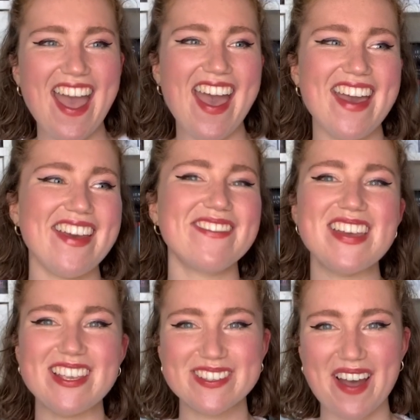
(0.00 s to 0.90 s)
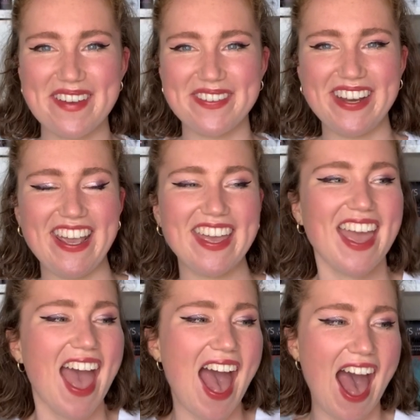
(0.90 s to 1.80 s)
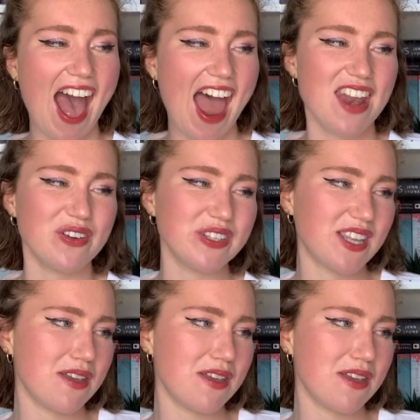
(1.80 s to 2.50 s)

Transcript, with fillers: um is quite funny and also